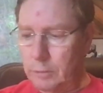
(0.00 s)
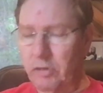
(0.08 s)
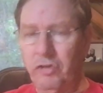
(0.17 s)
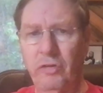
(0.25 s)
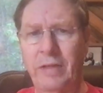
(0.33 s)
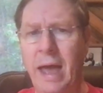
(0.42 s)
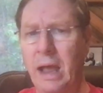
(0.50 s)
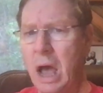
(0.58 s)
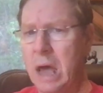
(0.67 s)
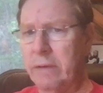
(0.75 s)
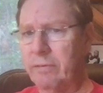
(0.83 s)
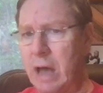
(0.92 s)
So that
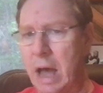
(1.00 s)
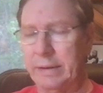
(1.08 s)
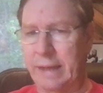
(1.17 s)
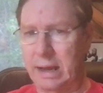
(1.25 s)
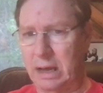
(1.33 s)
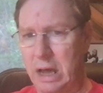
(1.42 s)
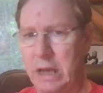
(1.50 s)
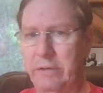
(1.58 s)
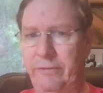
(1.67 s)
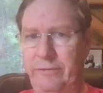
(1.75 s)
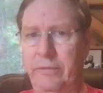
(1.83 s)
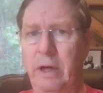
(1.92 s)
kind
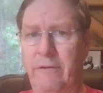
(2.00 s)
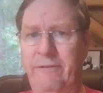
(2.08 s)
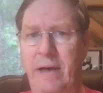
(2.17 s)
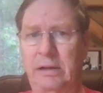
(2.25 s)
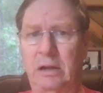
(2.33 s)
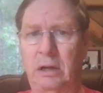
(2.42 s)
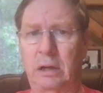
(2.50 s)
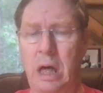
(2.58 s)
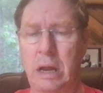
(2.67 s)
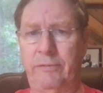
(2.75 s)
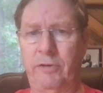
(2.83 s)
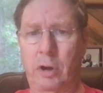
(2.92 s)
of affected a
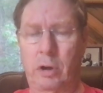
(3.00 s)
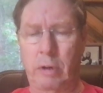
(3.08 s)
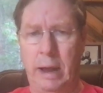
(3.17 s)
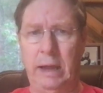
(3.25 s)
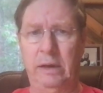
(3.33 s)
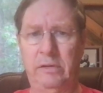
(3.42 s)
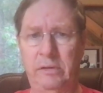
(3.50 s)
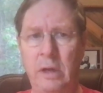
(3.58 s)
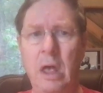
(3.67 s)
lot of your grades.